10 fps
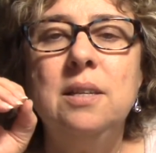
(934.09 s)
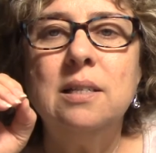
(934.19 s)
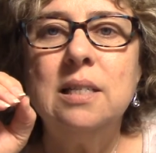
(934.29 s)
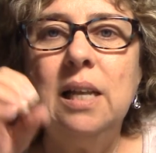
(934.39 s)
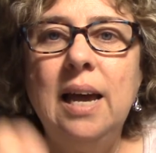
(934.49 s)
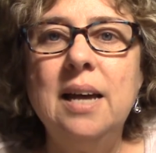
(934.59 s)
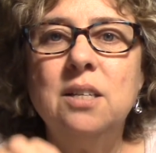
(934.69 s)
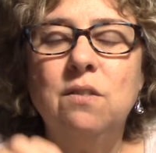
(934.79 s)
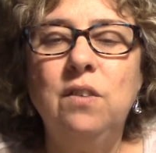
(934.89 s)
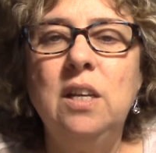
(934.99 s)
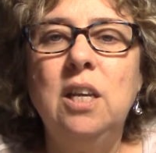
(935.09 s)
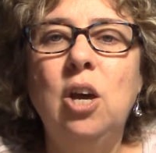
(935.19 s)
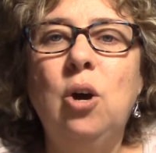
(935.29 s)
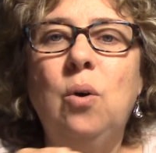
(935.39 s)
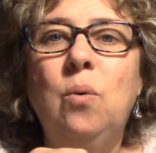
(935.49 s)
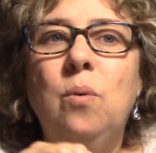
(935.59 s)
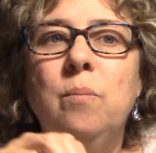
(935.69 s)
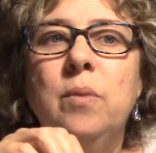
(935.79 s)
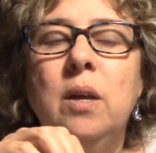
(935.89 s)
this last video,